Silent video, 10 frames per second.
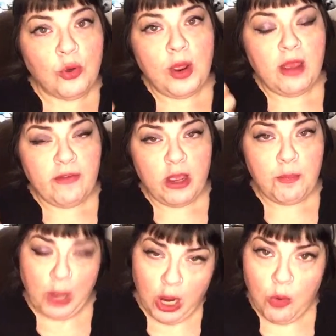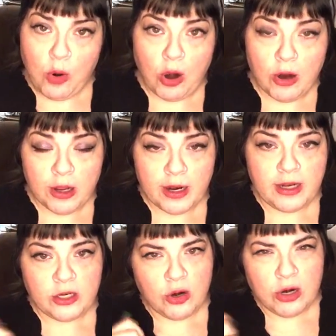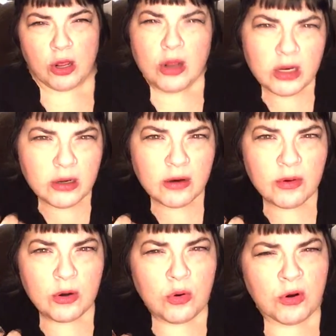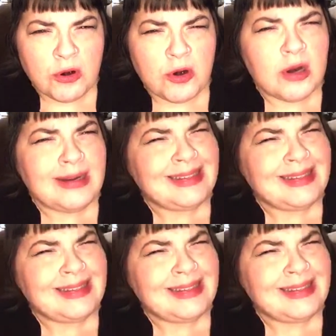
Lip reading: to do EVP work, and I turn on a recorder.